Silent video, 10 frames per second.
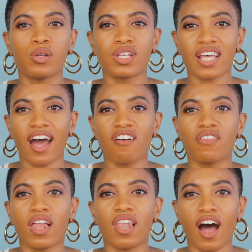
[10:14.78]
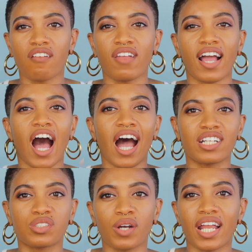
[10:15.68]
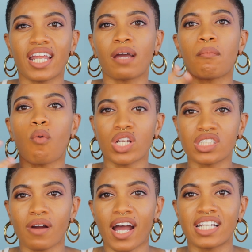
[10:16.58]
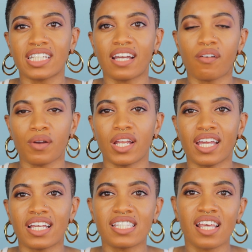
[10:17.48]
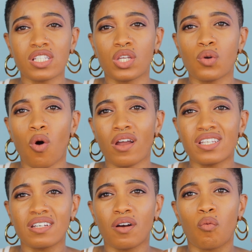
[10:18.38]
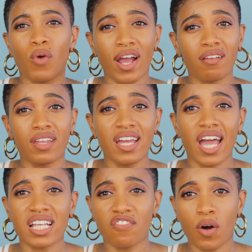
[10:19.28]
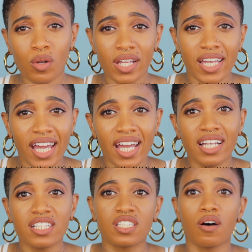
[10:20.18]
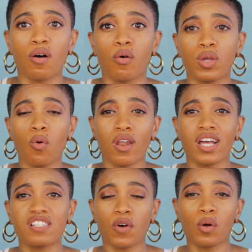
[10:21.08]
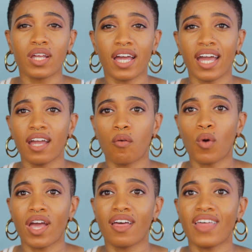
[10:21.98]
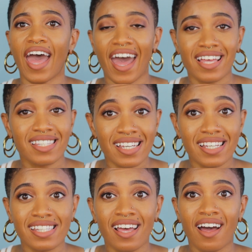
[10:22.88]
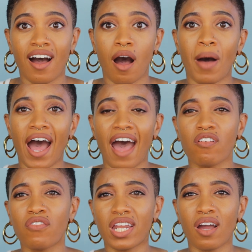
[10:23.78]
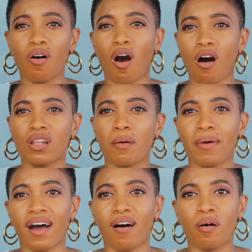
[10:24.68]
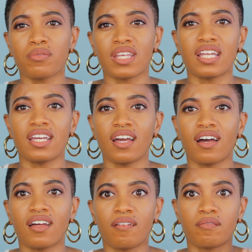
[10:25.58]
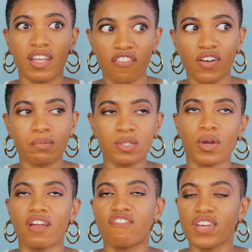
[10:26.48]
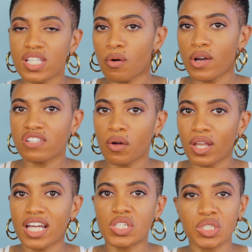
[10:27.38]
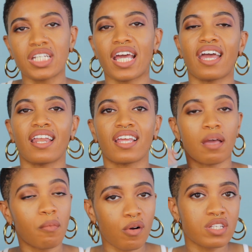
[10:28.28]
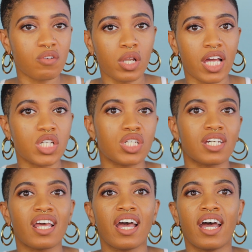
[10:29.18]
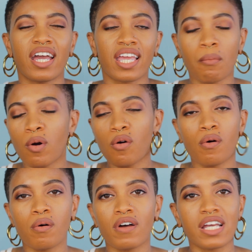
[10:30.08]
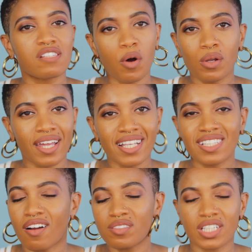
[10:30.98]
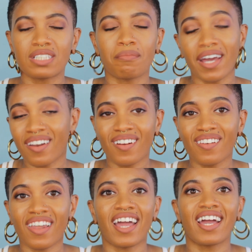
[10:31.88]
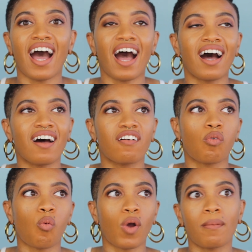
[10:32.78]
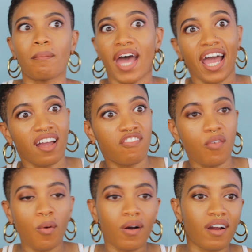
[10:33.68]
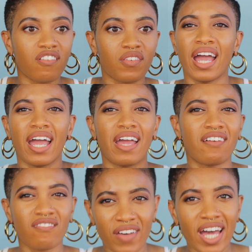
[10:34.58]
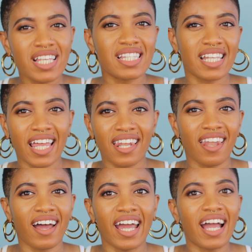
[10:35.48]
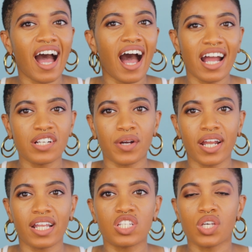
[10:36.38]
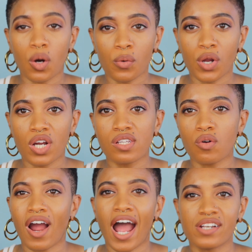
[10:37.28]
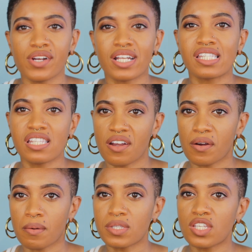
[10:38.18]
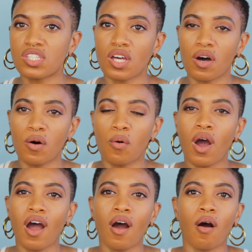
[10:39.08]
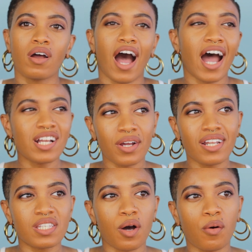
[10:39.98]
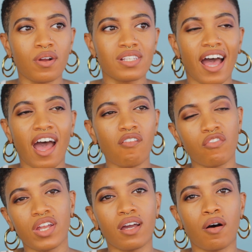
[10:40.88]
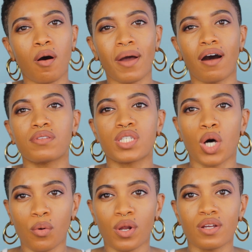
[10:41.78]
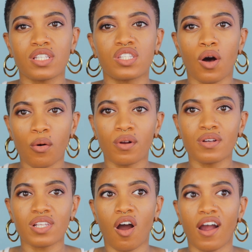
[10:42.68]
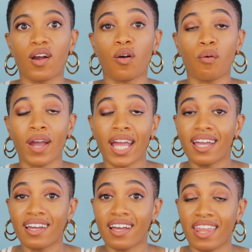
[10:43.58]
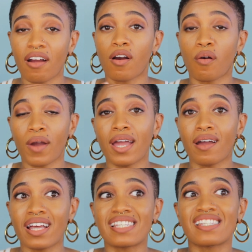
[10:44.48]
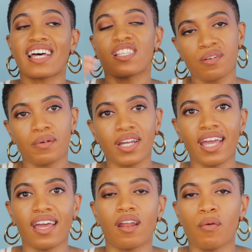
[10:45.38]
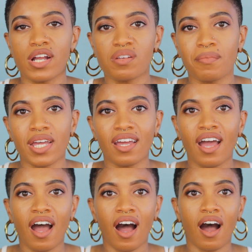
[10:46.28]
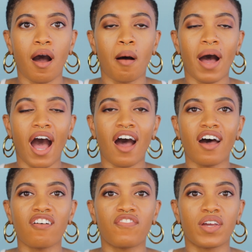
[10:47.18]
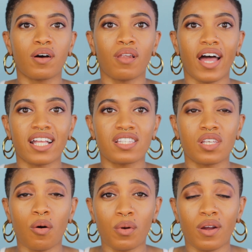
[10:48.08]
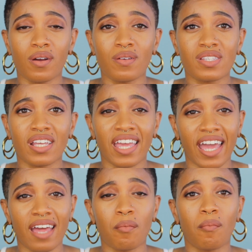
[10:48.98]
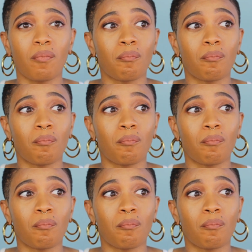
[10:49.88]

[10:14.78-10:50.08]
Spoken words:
You just have a lot of like hydrating and moisturizing ingredients. First, you want to regularly exfoliate. So you want to exfoliate with acids. I have a video all about the difference between physical exfoliation and chemical exfoliation. Chemical exfoliants are just better. Like, I've went back and forth. Invest in like hydrating toners or hydrating serums. So hydrating toners, I have a video about toners. Toners are great. They're a great accessory in a regimen. I feel like toners can